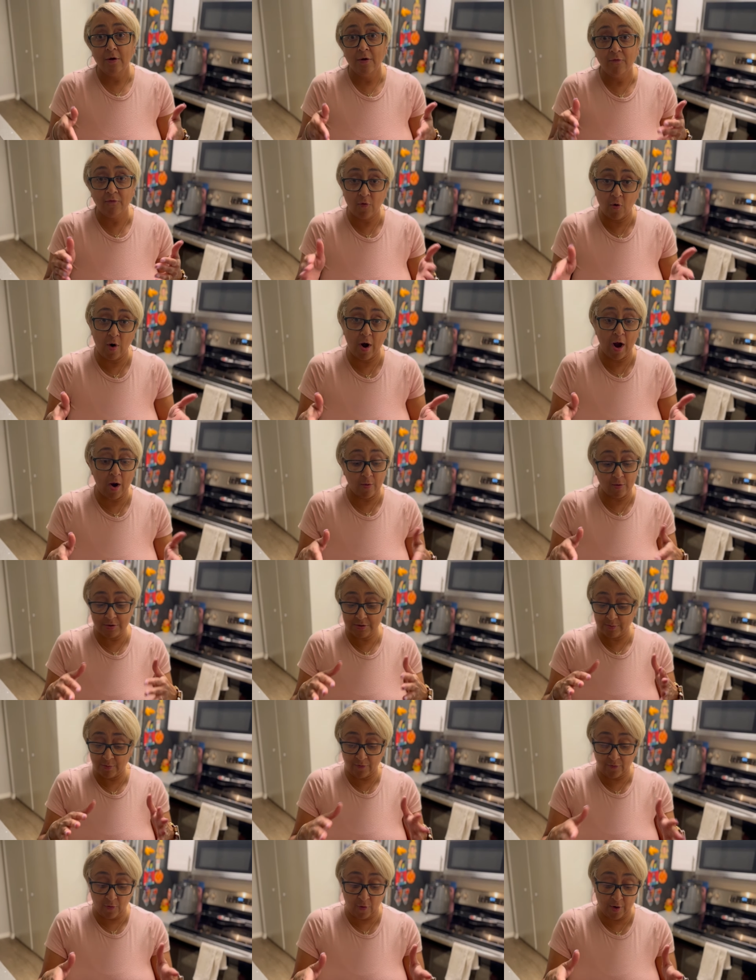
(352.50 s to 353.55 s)
four hours
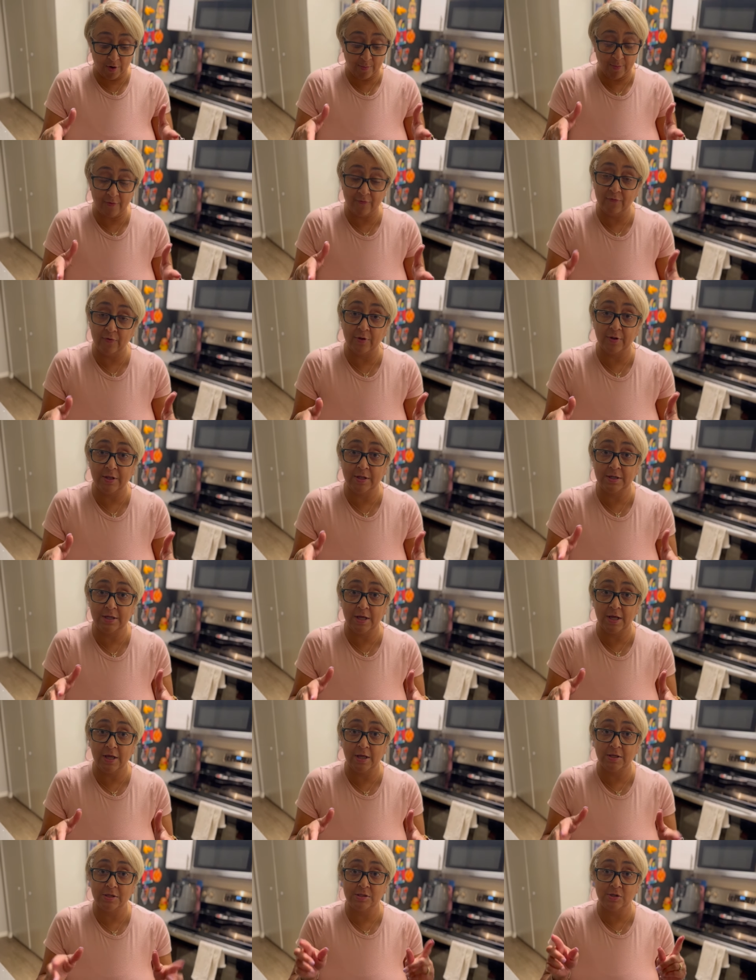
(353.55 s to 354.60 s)
before to be fully
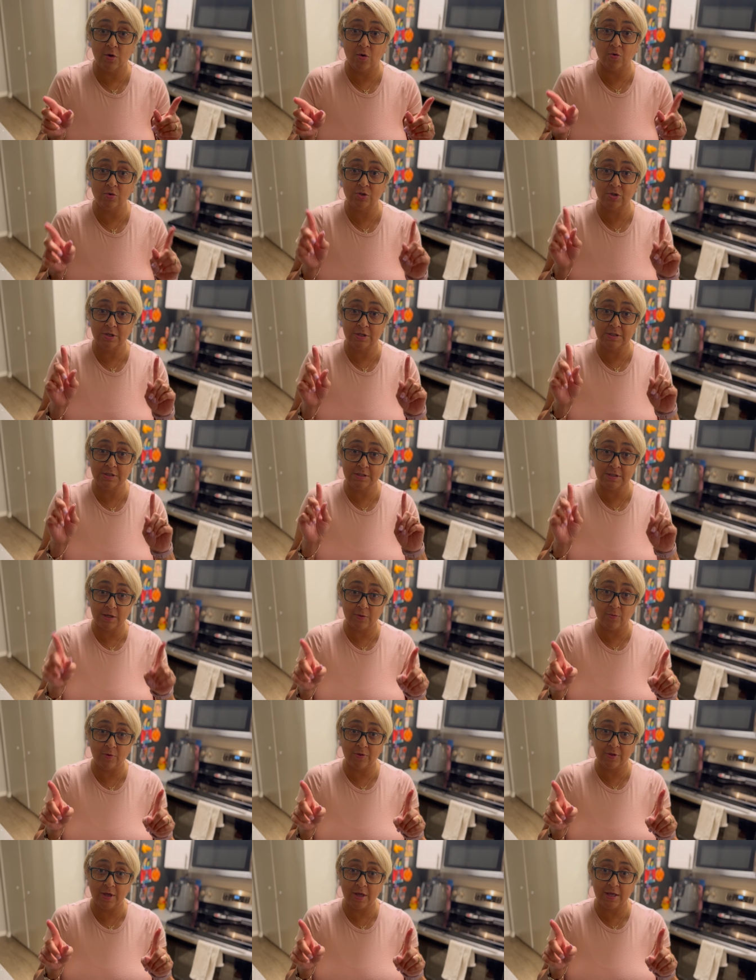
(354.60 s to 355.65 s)
done. So just stick
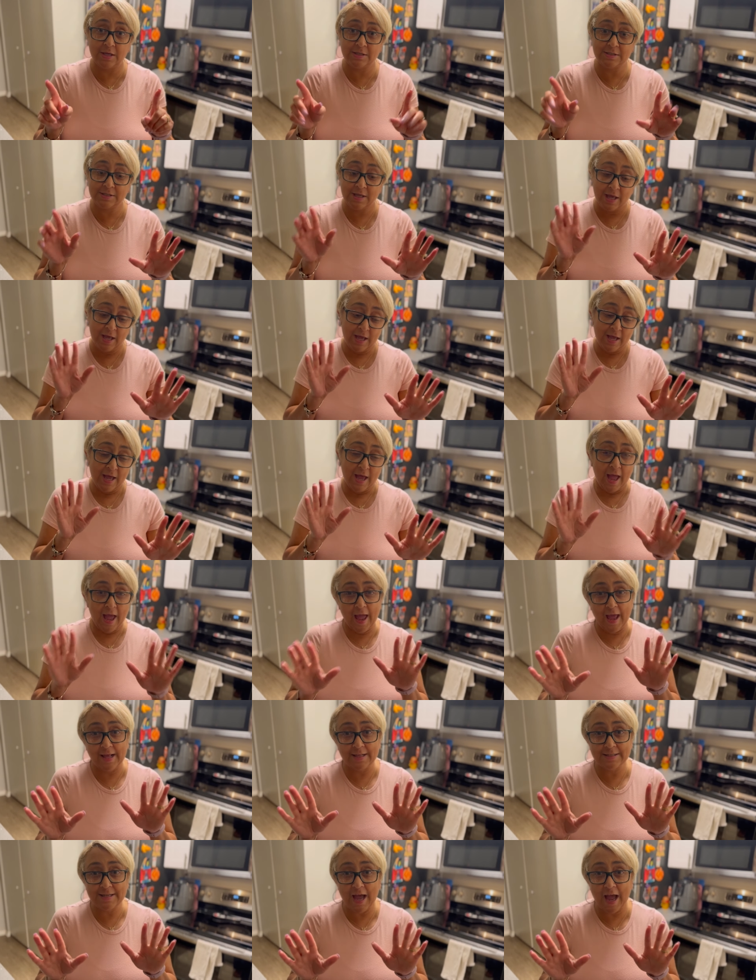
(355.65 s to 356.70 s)
with us.
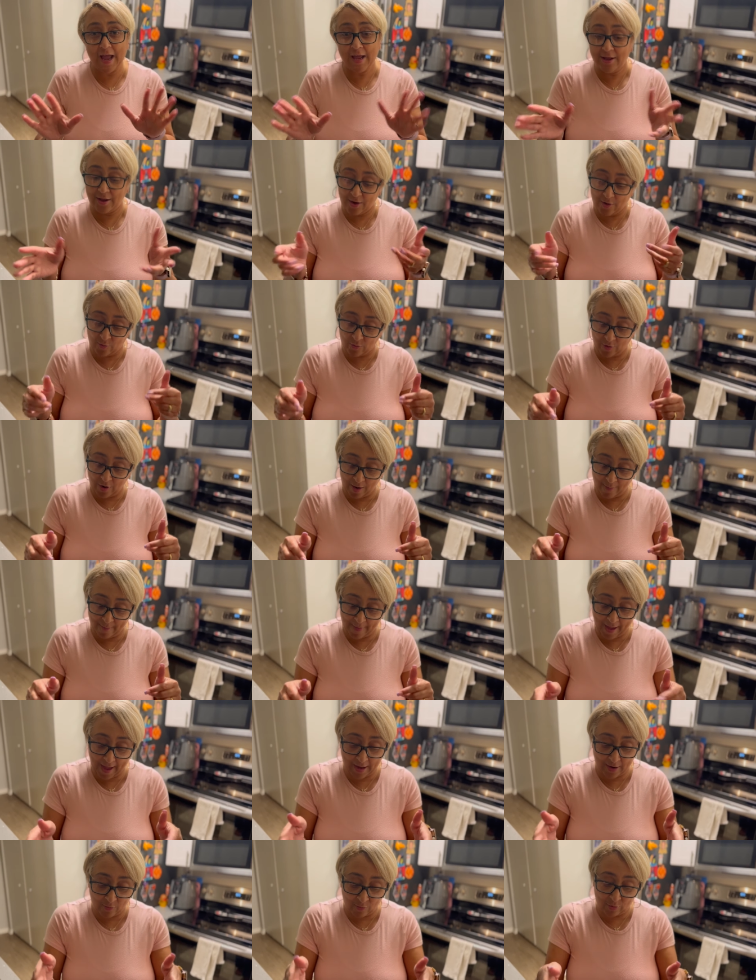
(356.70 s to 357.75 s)
Hang tight and we'll come
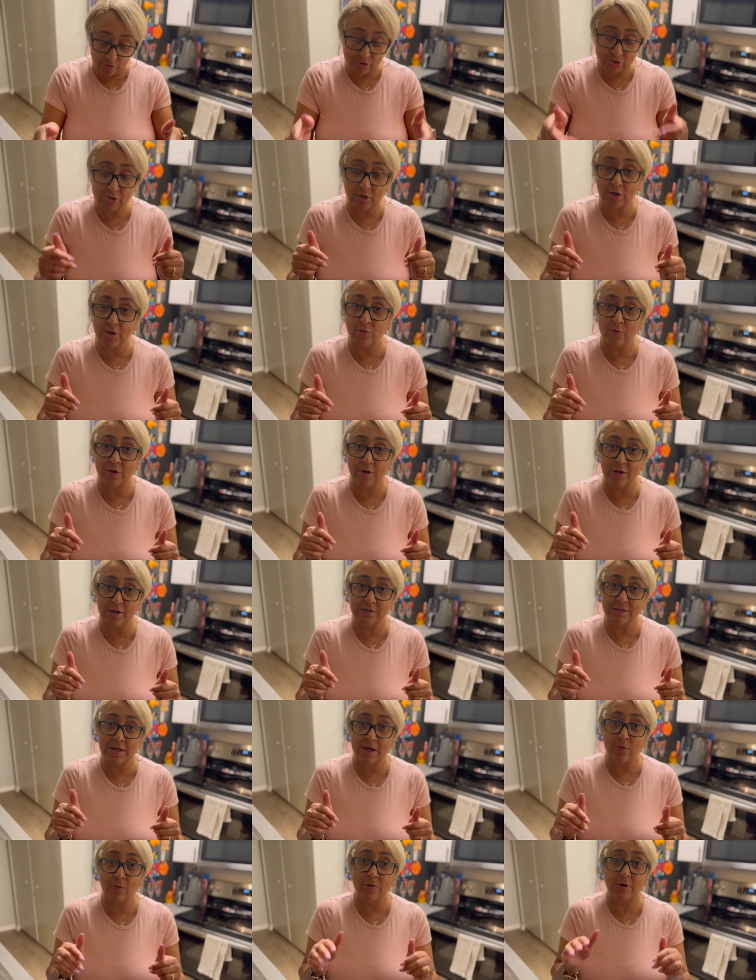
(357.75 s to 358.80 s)
back and we'll show you what it looks
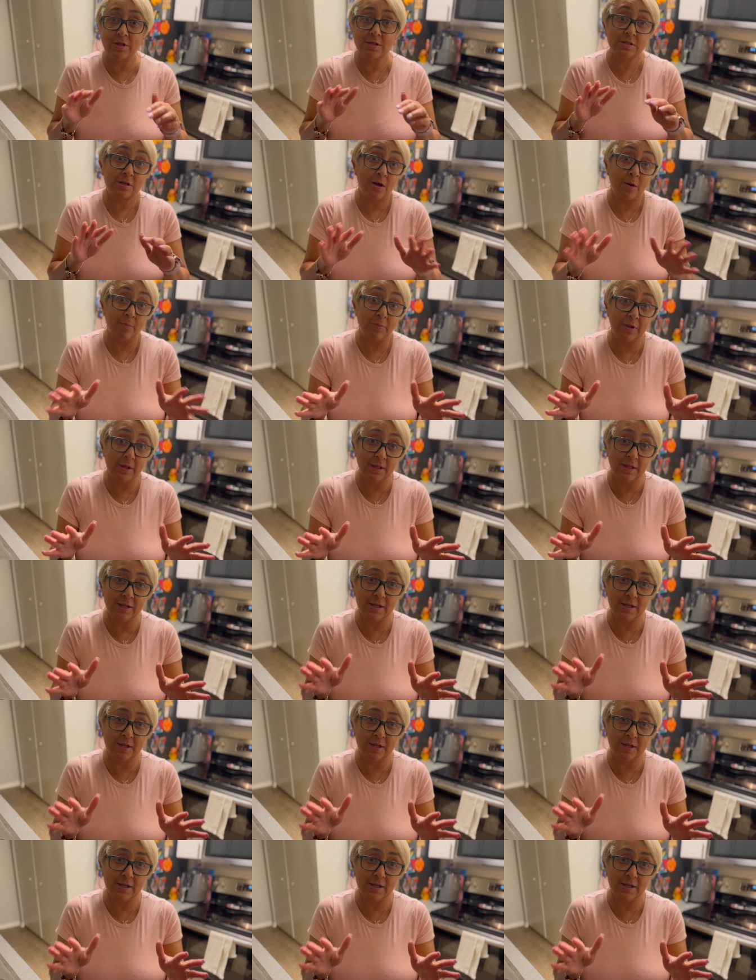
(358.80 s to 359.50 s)
like when it's completely